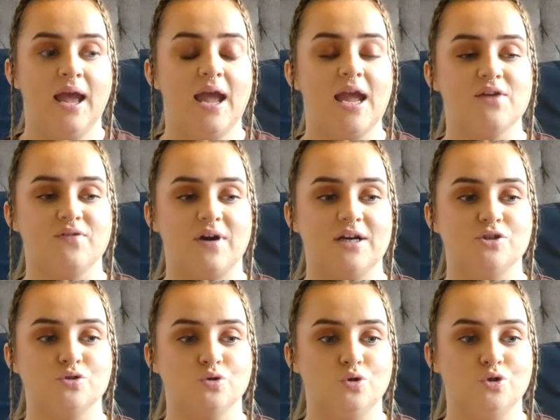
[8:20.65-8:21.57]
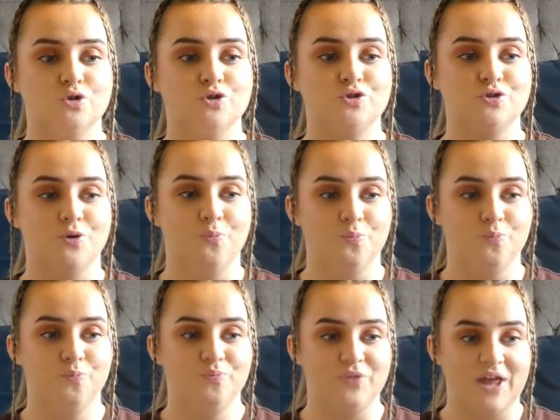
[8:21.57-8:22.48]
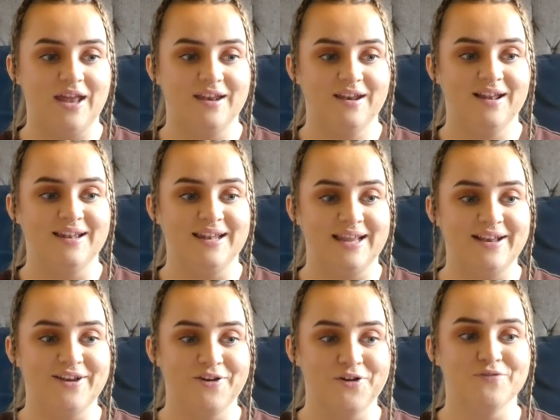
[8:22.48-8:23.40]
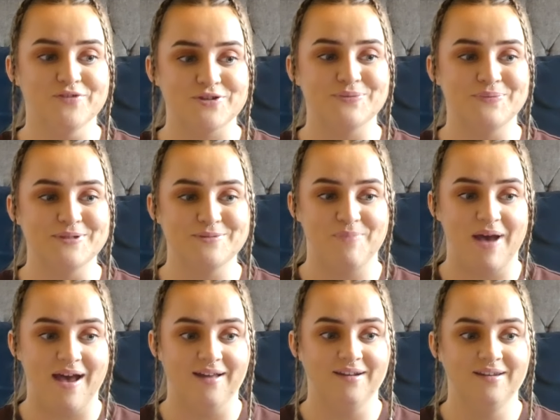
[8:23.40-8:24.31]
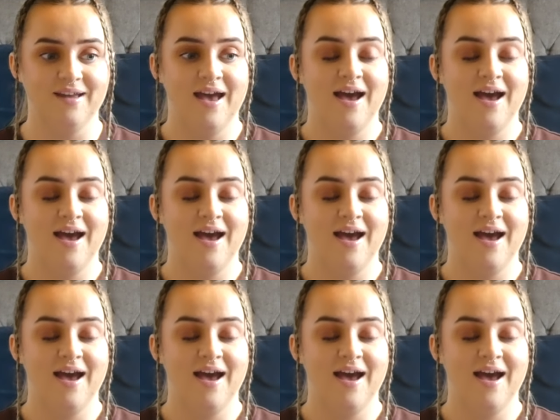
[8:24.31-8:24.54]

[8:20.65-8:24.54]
if I saw something leaning over someone's bed,